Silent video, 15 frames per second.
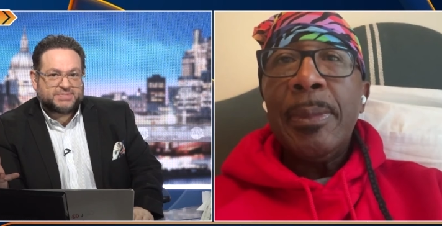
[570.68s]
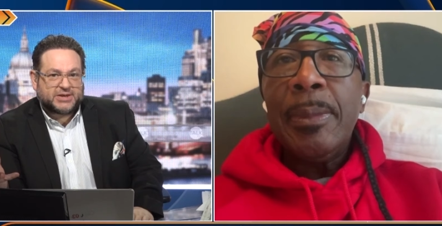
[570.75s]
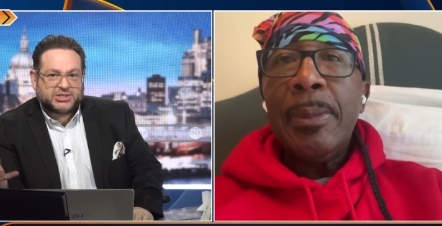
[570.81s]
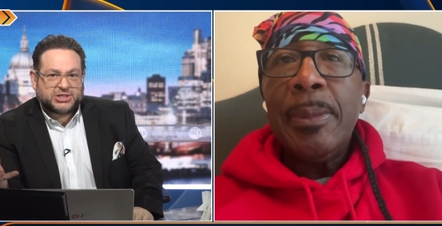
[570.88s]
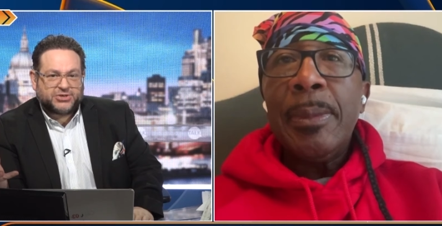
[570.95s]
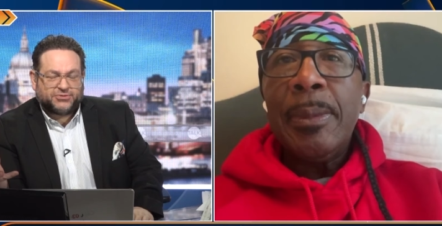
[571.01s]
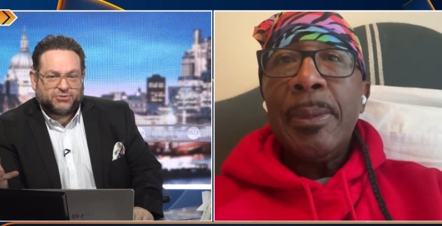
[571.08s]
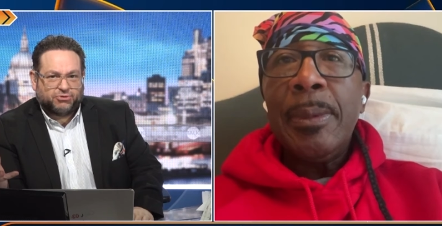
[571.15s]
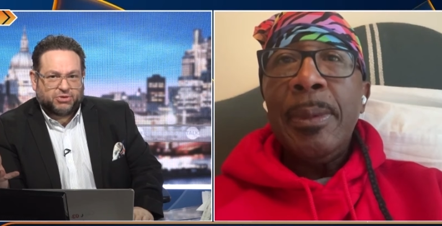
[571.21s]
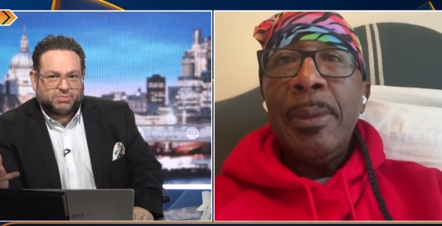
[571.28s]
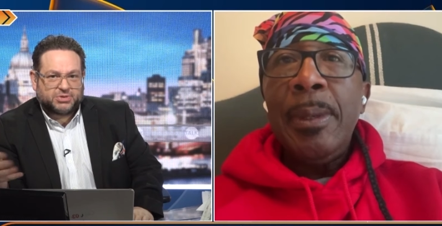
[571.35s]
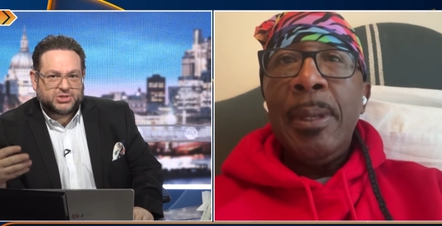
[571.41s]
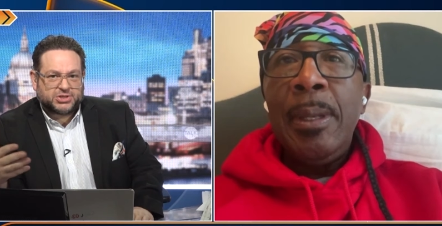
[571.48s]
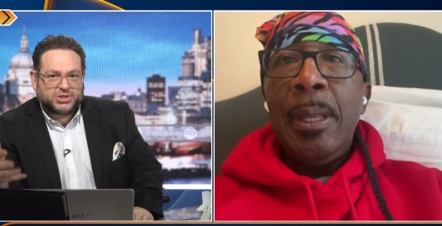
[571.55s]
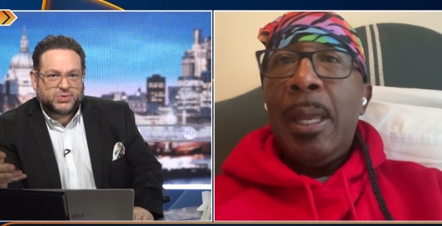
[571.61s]
Speaker 1: message for them
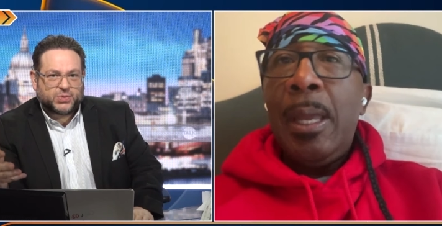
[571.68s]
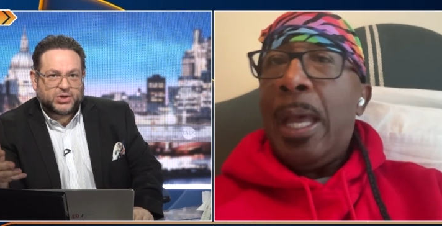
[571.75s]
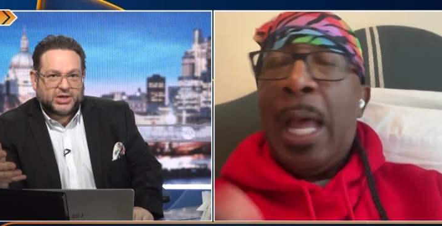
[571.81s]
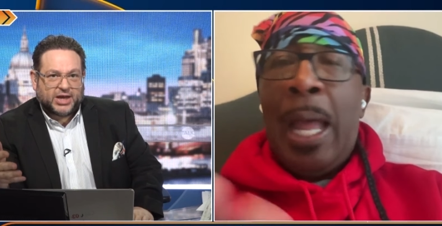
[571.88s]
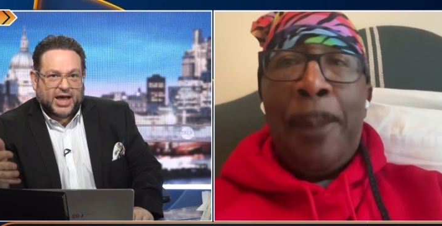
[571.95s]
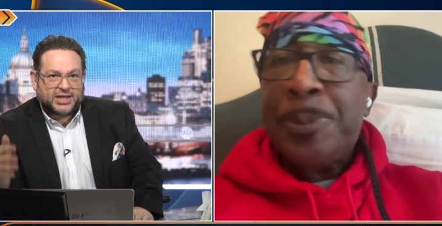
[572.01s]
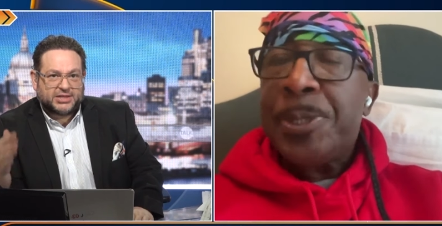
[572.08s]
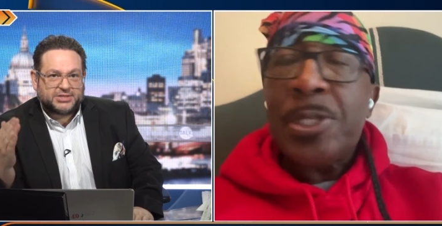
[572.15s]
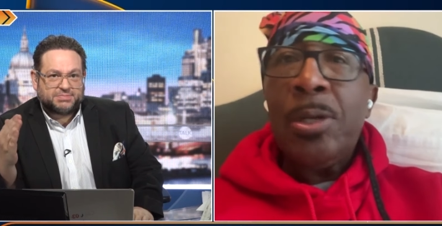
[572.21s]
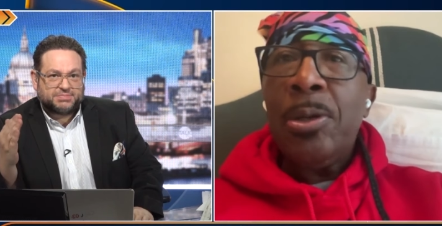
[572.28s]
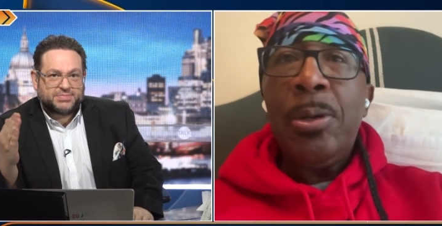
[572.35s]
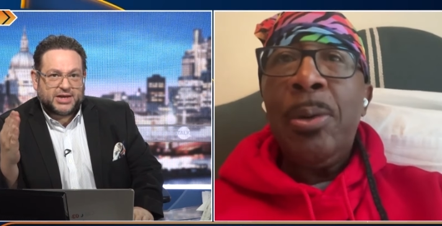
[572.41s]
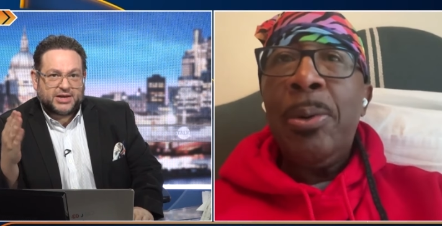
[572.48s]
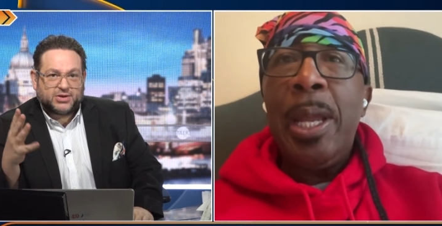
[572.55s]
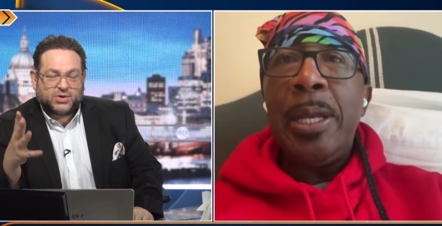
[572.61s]
because on the one hand,
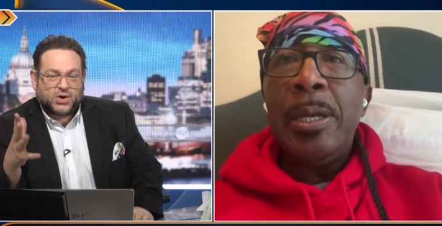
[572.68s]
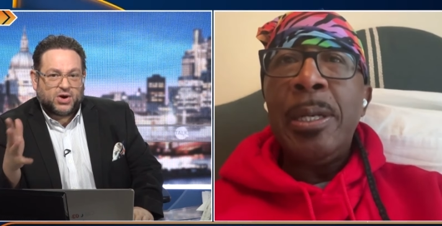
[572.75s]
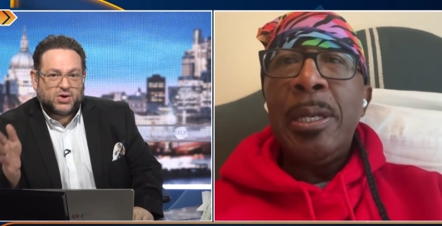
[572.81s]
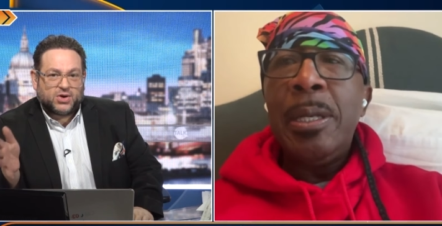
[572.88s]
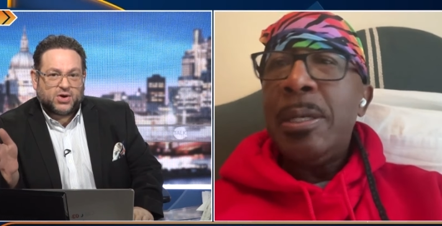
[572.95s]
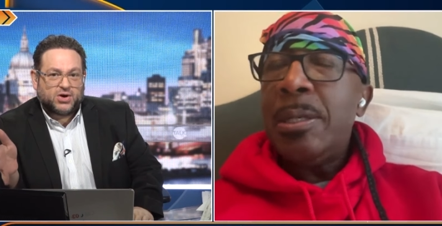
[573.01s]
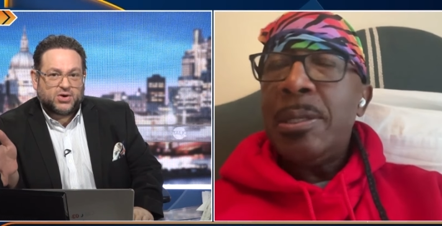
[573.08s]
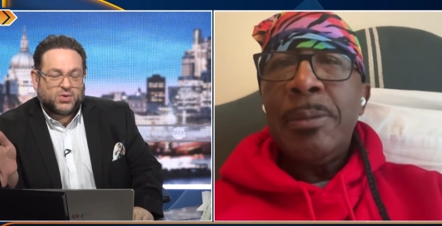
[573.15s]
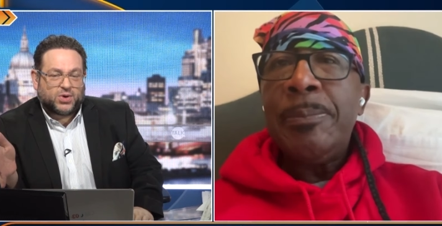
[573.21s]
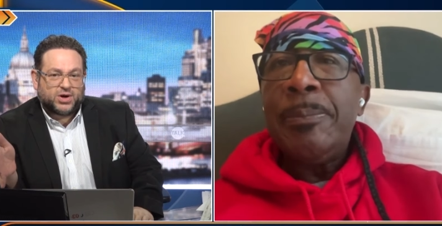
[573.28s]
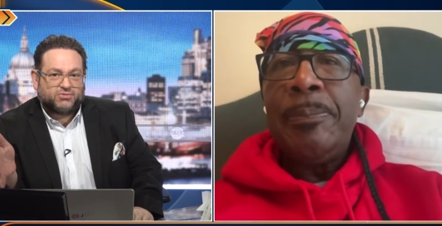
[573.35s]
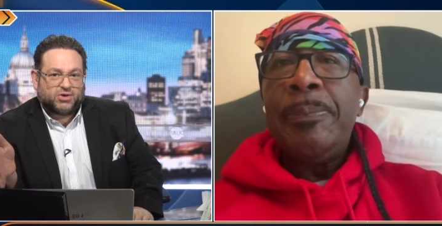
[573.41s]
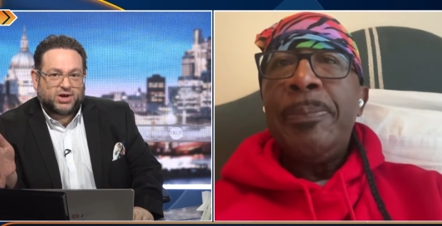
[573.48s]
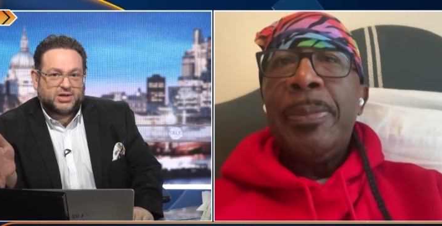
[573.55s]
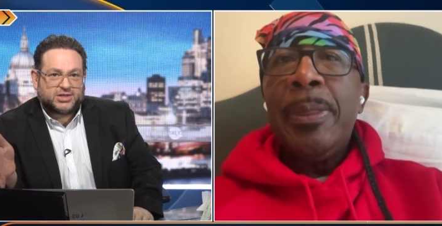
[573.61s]
Absolutely men are, right. are, are quite
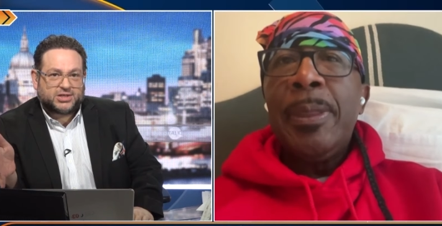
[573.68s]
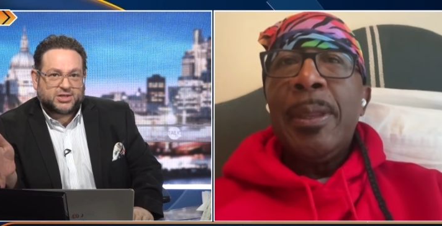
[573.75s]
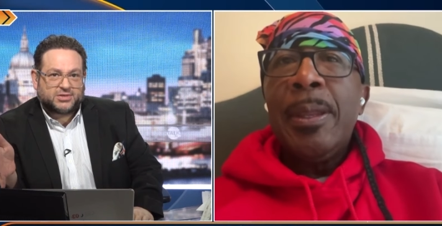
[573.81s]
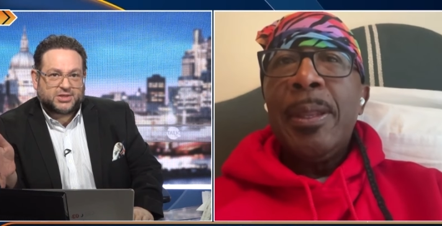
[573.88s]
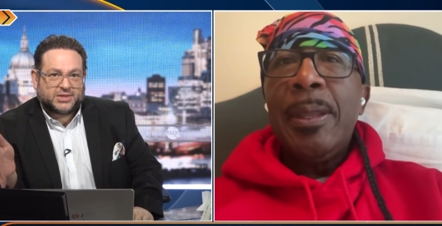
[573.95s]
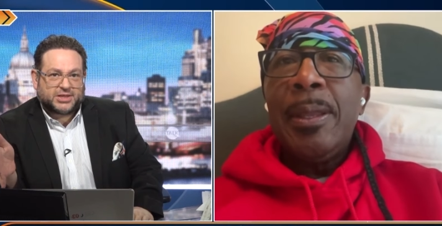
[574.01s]
rightly told that